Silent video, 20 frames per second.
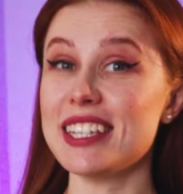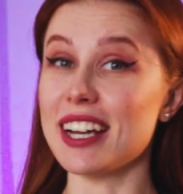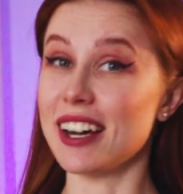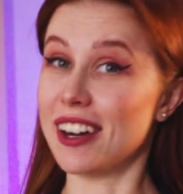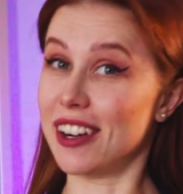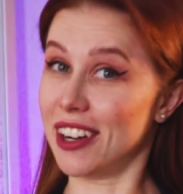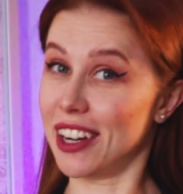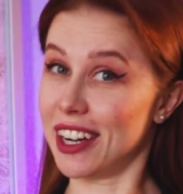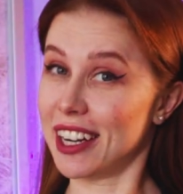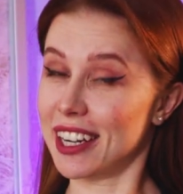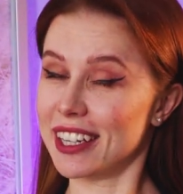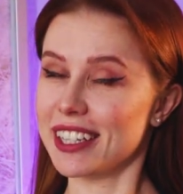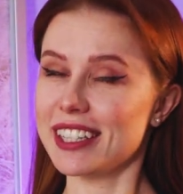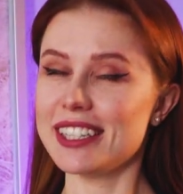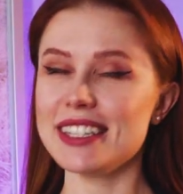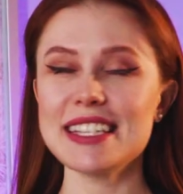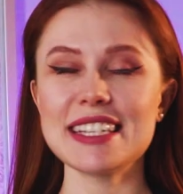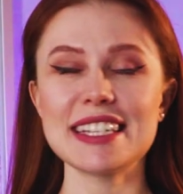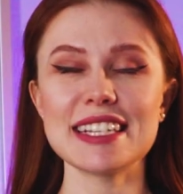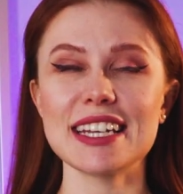
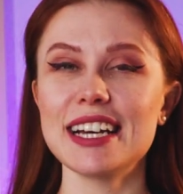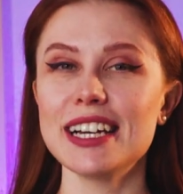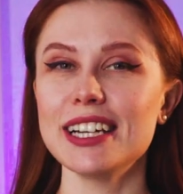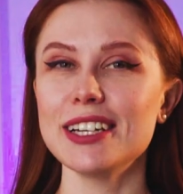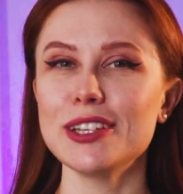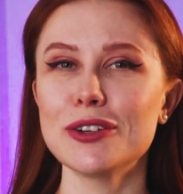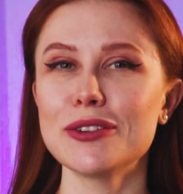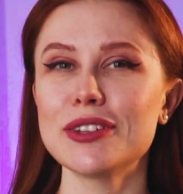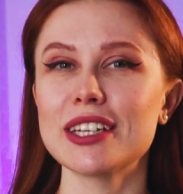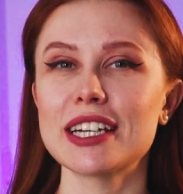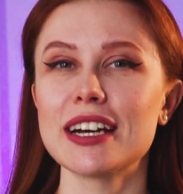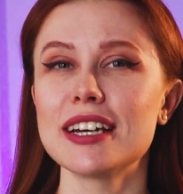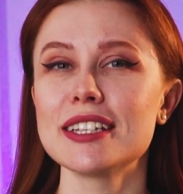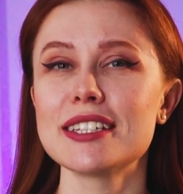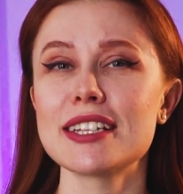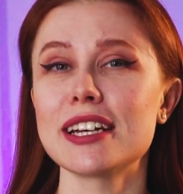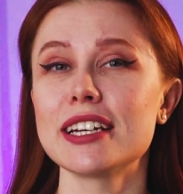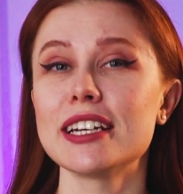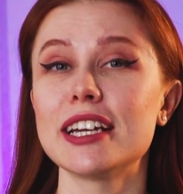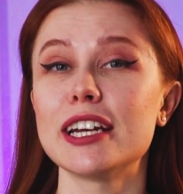darker side of the
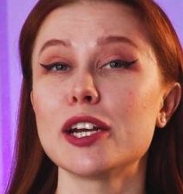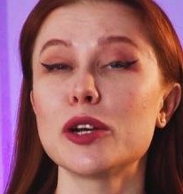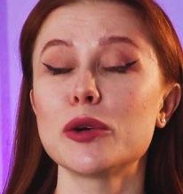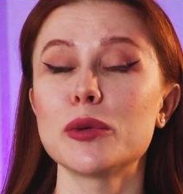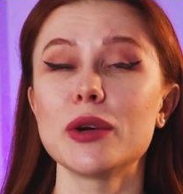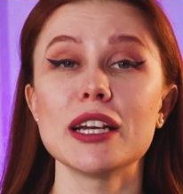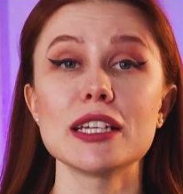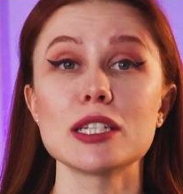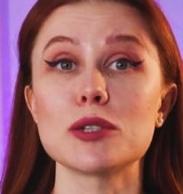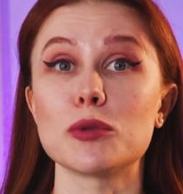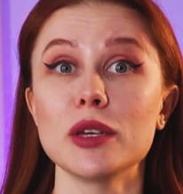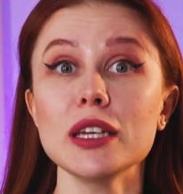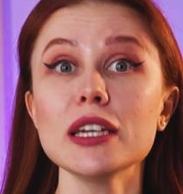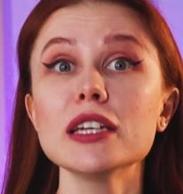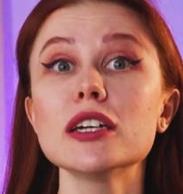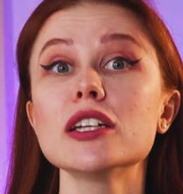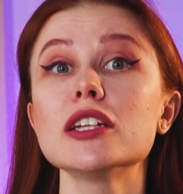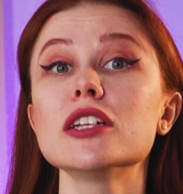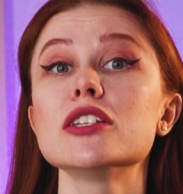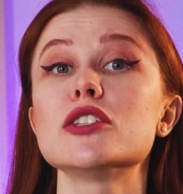Qatar Airways, we're
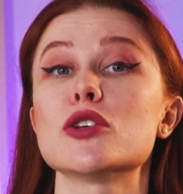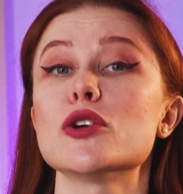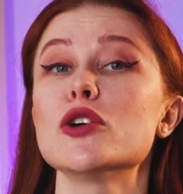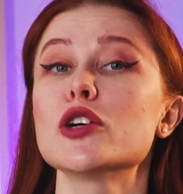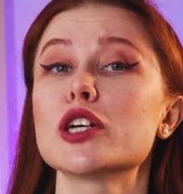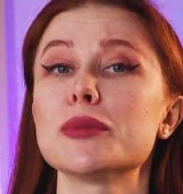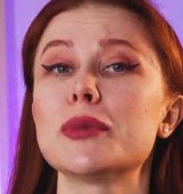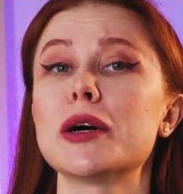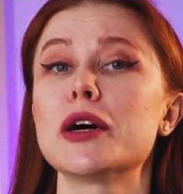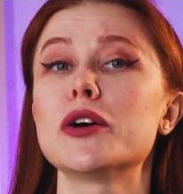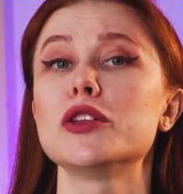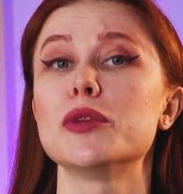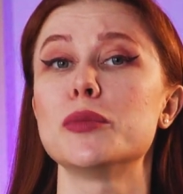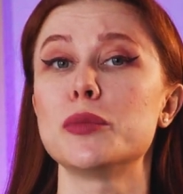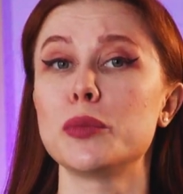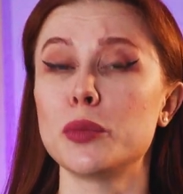gonna talk about the